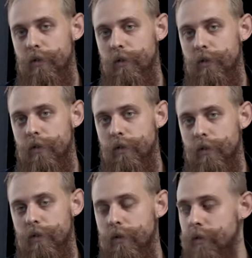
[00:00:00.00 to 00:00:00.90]

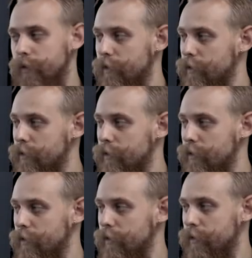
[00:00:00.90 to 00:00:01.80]

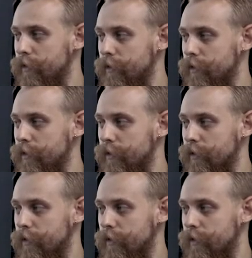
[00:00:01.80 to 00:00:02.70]

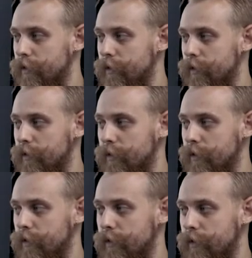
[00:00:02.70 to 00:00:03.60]

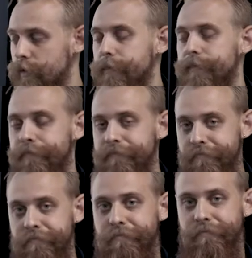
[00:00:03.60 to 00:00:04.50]

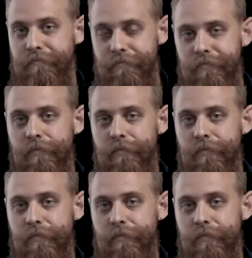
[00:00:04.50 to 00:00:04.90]
This person isn't speaking.